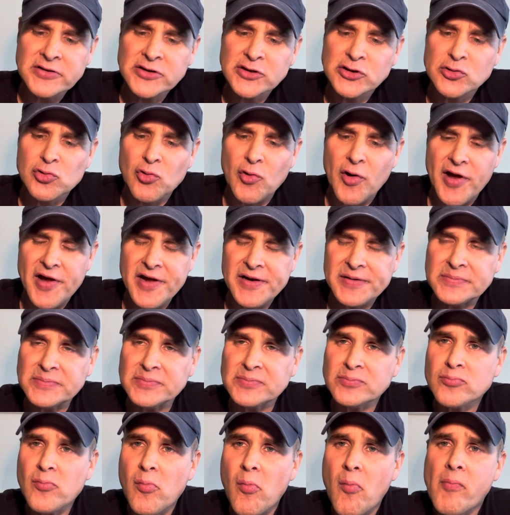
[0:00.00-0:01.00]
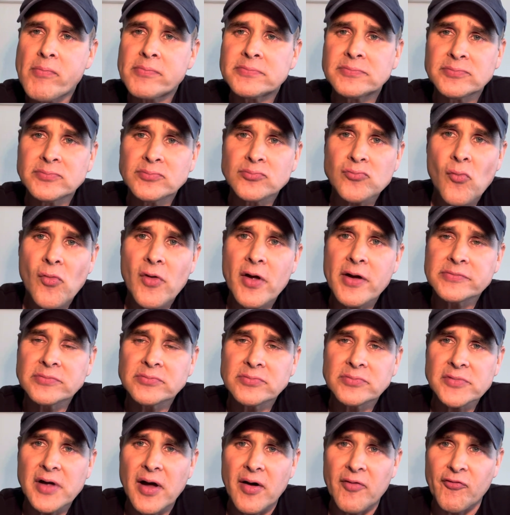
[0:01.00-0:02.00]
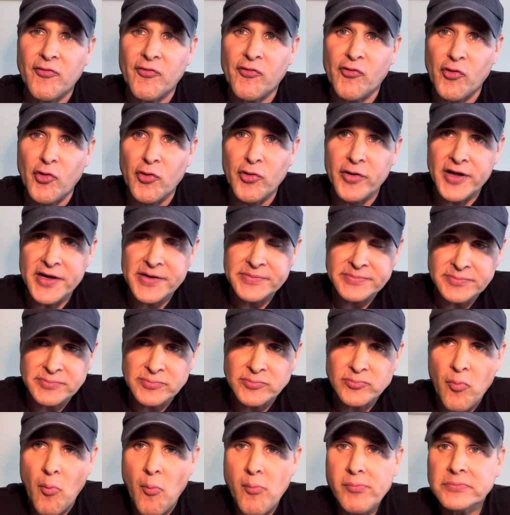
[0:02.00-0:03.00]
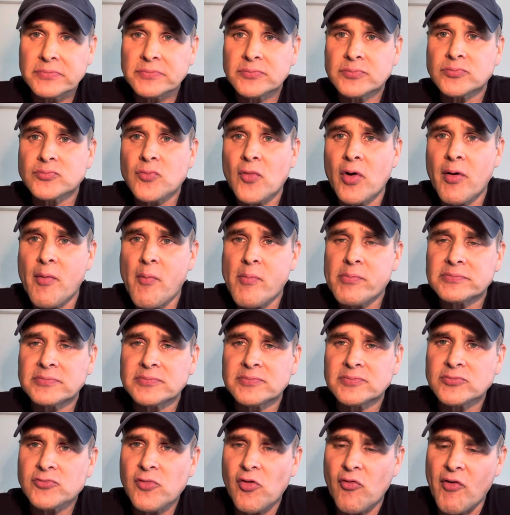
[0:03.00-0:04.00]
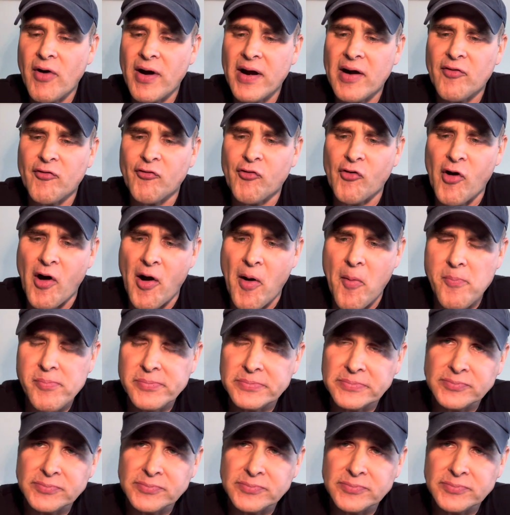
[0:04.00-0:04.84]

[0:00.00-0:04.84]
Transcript: sweet and fruity right up front.